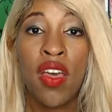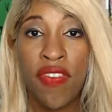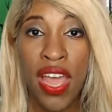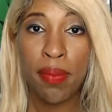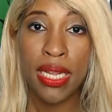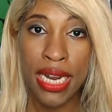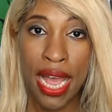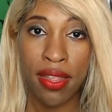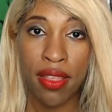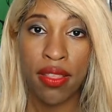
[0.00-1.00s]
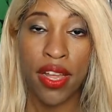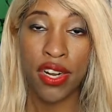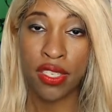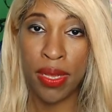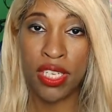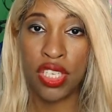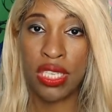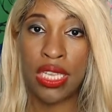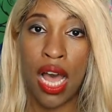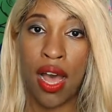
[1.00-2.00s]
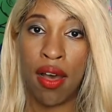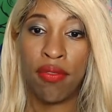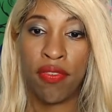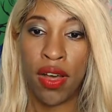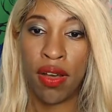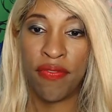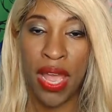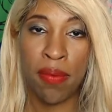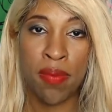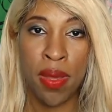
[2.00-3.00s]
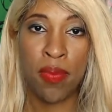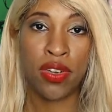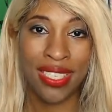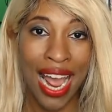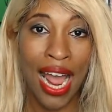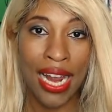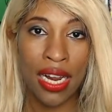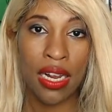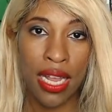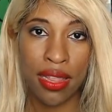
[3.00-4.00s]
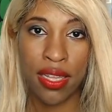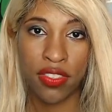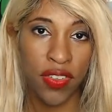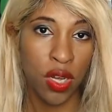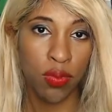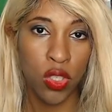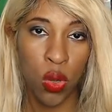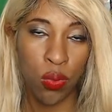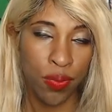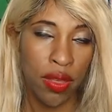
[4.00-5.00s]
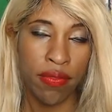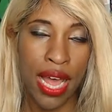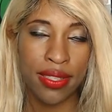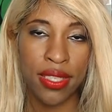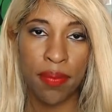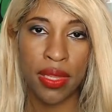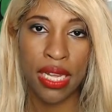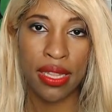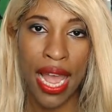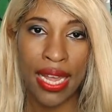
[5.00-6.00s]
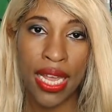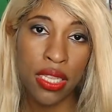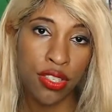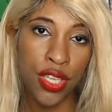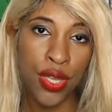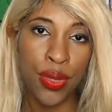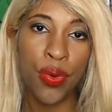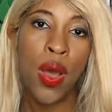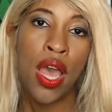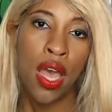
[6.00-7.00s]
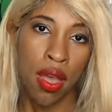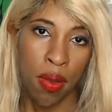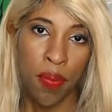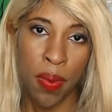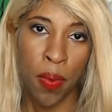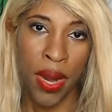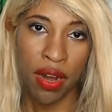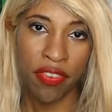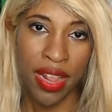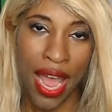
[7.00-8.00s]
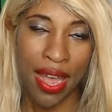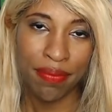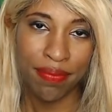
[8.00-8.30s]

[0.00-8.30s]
Family death. There is mentions of family members dying in this film. So if that's something that gets to you, be prepared for that.